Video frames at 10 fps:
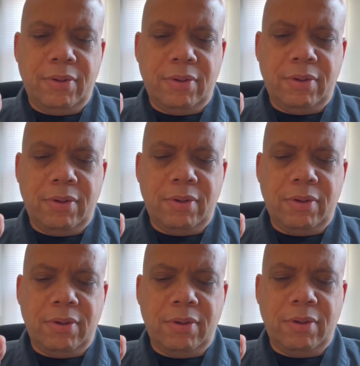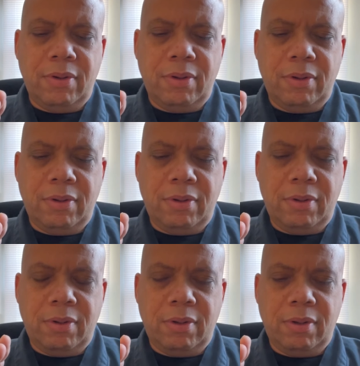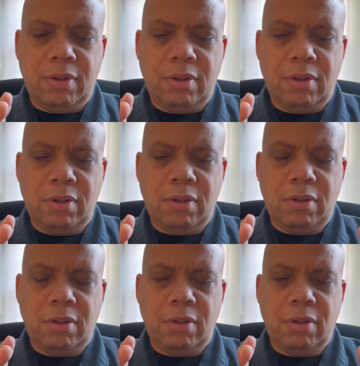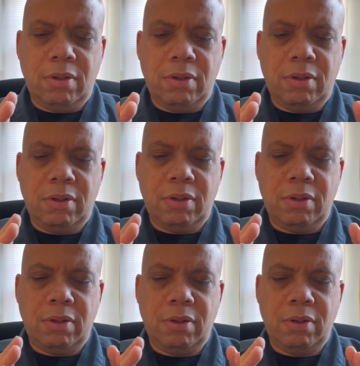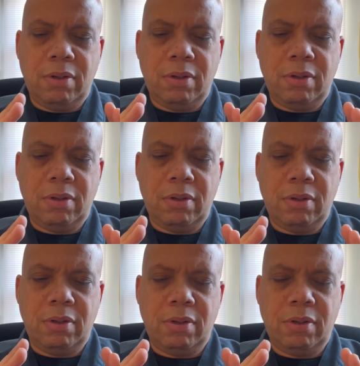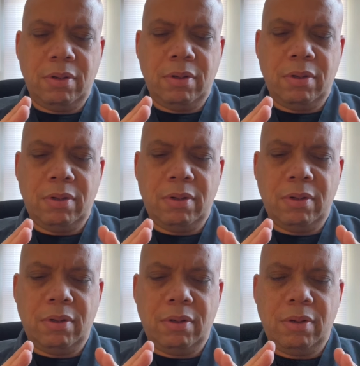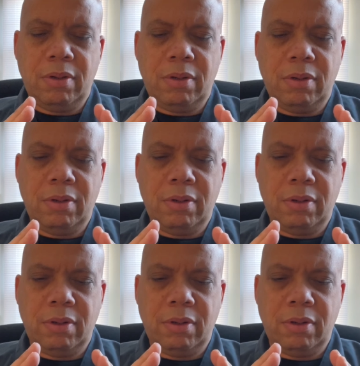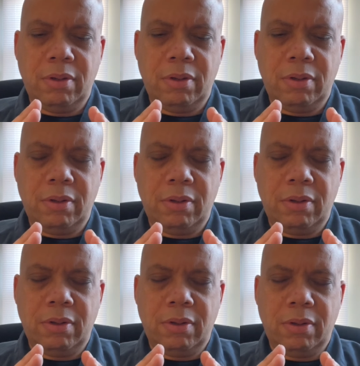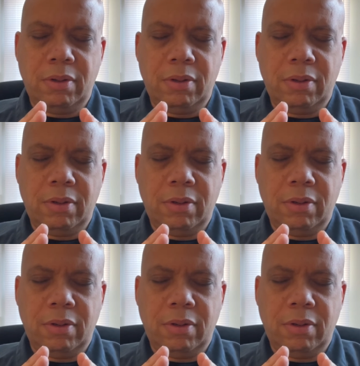No one is speaking in this clip.